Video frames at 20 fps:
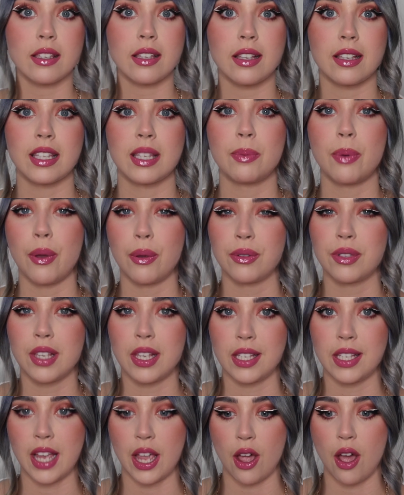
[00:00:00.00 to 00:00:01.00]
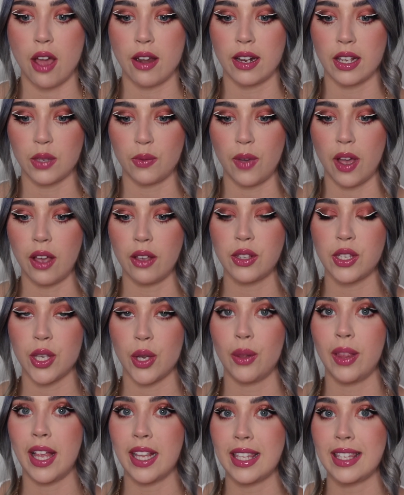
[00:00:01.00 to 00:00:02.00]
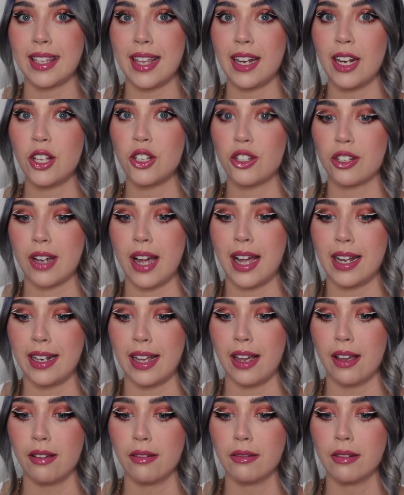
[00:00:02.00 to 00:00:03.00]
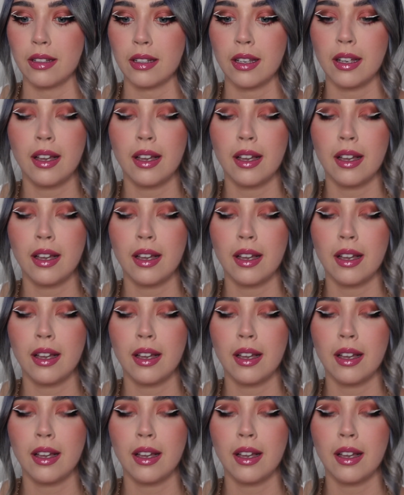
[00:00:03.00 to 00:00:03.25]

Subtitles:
is supposed to stay on as well. So let's let it dry down,